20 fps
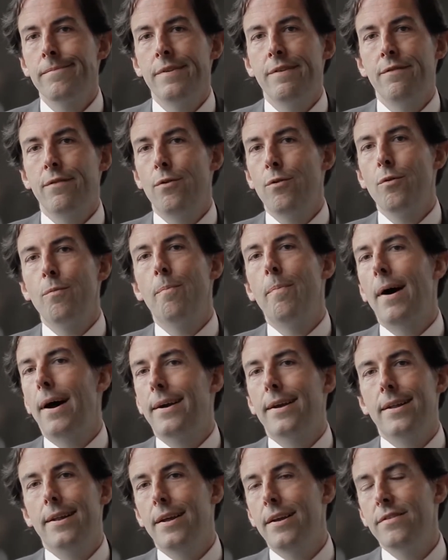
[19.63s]
If you look
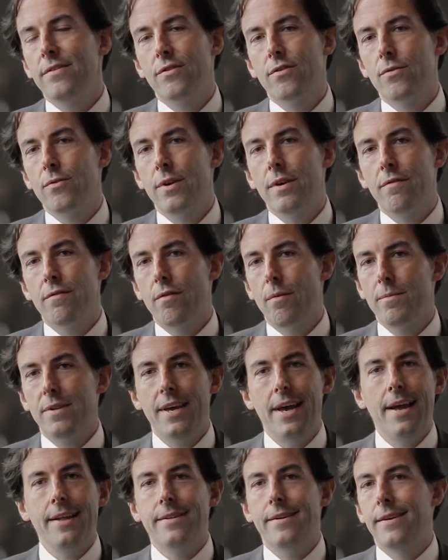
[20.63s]
back in history from
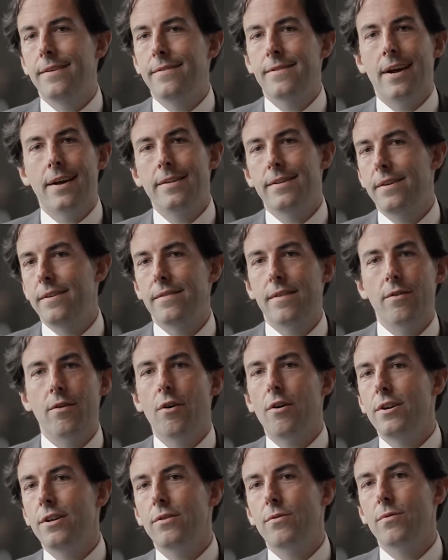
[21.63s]
the 80s, 90s, and
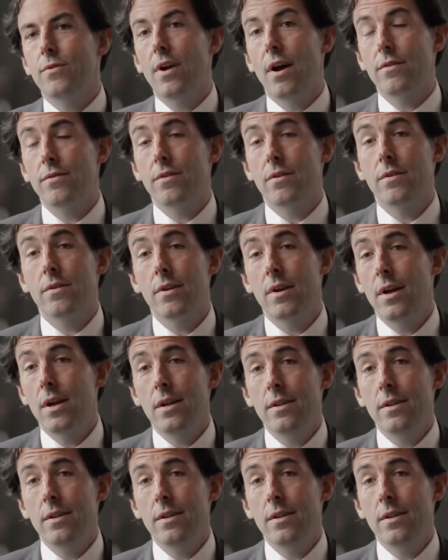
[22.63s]
early 2000s,